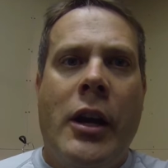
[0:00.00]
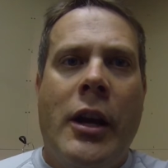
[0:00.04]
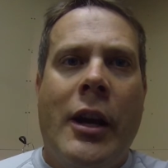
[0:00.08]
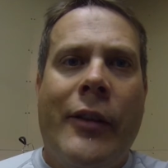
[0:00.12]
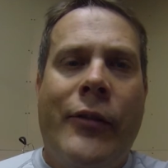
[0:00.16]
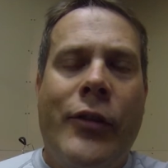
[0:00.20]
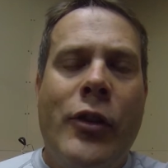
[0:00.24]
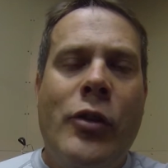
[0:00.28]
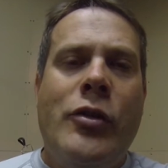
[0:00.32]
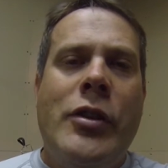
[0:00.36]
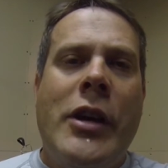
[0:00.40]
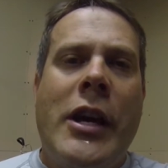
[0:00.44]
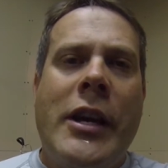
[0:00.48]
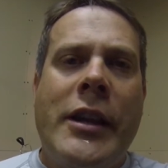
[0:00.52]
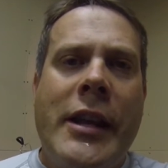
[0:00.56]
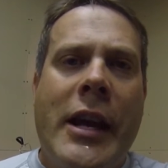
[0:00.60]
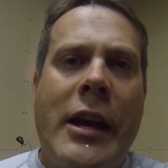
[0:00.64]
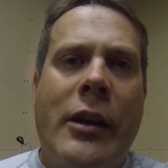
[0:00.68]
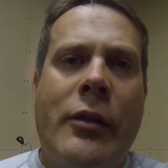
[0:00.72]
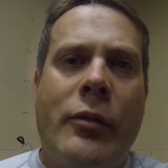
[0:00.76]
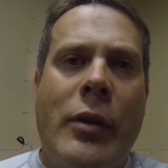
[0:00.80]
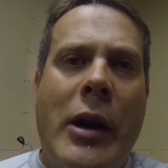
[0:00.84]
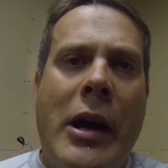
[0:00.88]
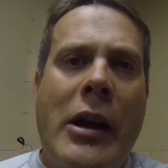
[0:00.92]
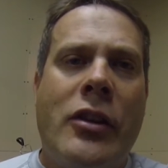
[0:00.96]
If you take
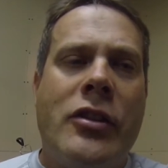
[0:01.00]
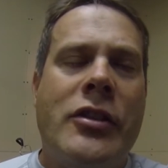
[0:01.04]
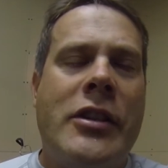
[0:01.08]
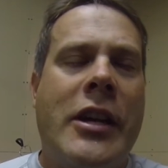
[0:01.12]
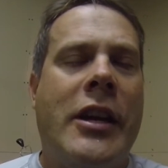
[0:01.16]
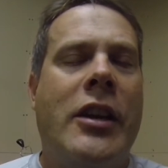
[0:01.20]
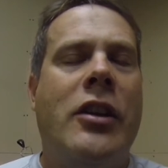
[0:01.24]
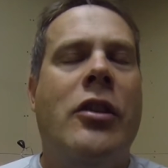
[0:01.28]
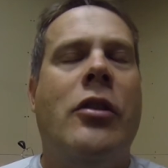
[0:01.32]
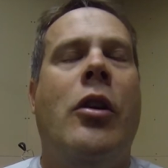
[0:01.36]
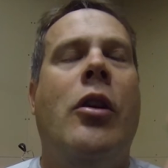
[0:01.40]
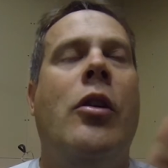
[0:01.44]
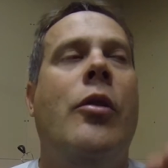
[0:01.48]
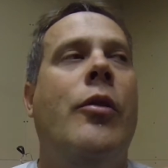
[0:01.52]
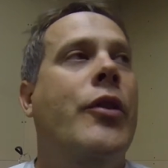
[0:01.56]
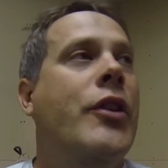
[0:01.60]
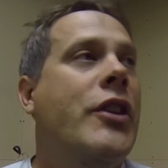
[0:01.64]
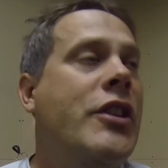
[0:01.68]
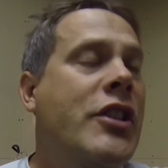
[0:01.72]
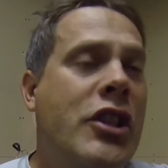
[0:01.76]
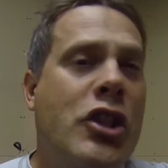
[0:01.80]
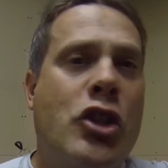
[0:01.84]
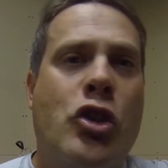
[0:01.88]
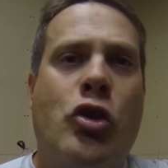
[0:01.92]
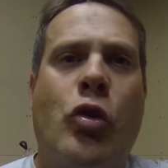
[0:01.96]
that rattlesnake and you go, oh,
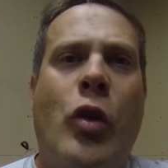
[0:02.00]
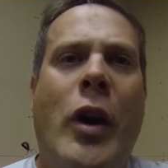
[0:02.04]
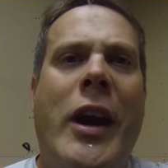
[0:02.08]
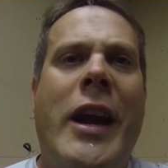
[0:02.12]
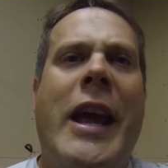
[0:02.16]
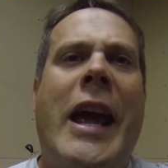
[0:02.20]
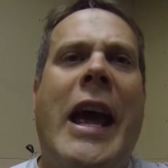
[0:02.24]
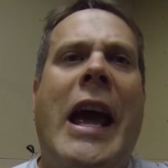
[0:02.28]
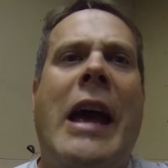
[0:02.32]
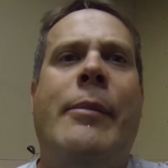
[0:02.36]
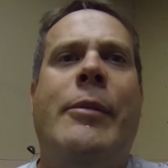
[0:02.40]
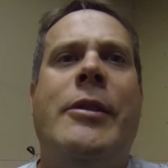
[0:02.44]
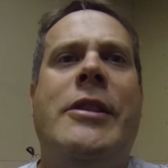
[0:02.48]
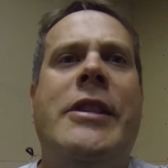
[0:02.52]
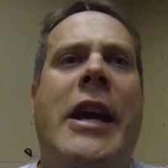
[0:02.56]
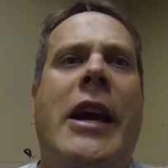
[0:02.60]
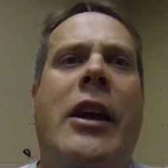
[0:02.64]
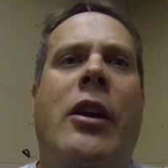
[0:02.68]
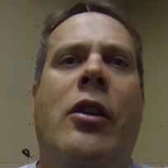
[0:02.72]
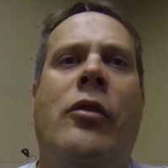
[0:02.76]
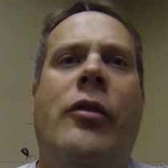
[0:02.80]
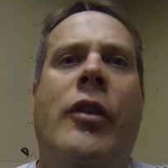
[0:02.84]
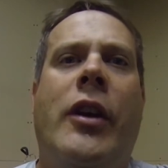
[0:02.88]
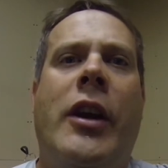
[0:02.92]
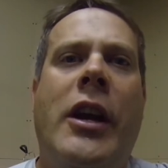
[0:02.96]
this is great
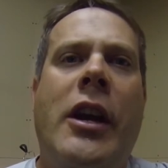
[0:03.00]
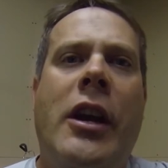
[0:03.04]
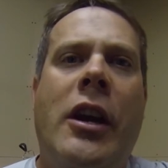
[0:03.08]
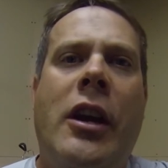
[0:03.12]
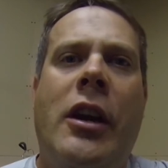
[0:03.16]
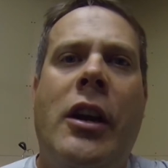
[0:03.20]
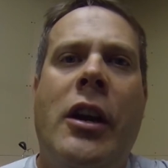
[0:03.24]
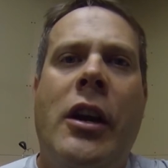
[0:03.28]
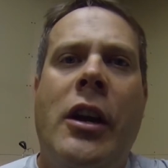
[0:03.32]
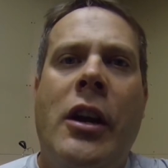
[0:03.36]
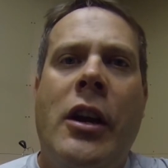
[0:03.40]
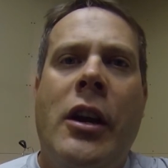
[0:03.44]
habitat over here.